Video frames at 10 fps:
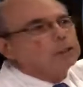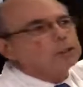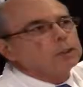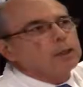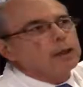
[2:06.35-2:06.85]

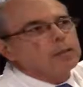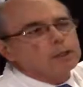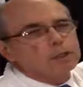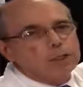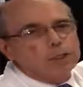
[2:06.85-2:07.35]
So you have
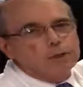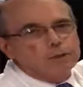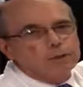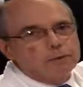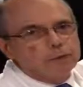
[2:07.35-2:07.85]
this
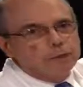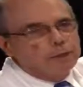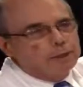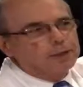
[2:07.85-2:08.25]
thing a